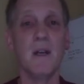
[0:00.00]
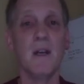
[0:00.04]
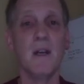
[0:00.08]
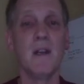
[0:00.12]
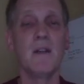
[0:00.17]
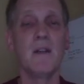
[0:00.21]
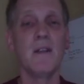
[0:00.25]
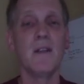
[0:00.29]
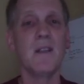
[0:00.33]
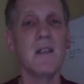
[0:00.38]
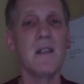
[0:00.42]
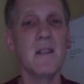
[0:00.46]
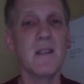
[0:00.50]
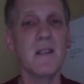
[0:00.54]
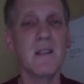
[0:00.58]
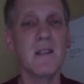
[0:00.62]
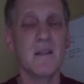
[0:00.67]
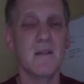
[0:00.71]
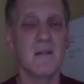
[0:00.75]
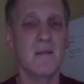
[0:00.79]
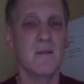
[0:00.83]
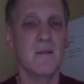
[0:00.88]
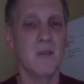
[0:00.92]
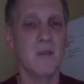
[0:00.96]
This is
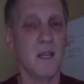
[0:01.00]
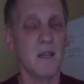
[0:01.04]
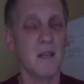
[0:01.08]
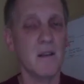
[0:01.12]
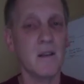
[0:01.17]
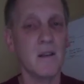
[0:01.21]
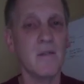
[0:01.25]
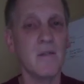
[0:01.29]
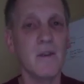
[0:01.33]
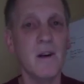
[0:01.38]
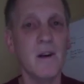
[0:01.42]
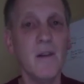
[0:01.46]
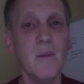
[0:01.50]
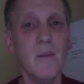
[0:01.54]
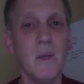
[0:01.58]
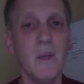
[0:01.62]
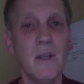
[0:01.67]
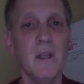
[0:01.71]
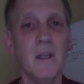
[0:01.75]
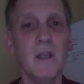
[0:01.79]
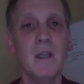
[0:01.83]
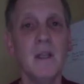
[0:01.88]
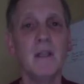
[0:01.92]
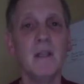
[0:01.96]
what I call involvement.
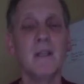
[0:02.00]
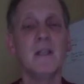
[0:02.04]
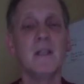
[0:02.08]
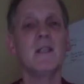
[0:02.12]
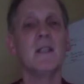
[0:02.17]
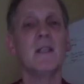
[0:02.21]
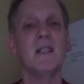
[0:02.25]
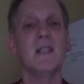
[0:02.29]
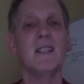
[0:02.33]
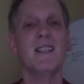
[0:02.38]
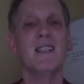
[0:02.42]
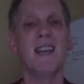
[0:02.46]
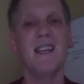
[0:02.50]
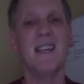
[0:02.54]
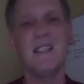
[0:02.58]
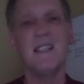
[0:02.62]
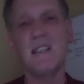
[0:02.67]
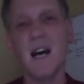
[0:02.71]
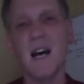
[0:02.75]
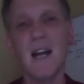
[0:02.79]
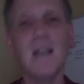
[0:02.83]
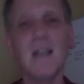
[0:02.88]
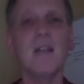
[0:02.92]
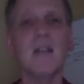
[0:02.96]
This is a
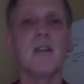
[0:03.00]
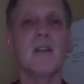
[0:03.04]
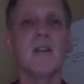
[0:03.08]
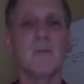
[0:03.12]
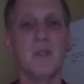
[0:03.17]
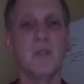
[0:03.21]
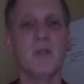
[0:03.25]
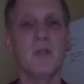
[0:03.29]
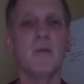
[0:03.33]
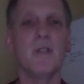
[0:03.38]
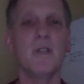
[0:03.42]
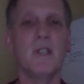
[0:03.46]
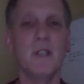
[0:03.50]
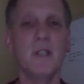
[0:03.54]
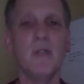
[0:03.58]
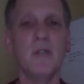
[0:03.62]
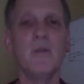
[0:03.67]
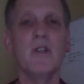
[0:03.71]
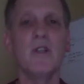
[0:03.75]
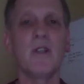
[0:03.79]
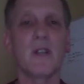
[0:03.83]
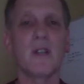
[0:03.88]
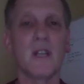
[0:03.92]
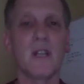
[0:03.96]
dialogue between you
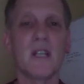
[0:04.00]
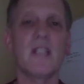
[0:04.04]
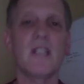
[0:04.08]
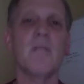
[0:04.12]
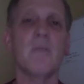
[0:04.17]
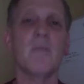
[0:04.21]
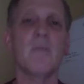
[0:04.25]
and your customer,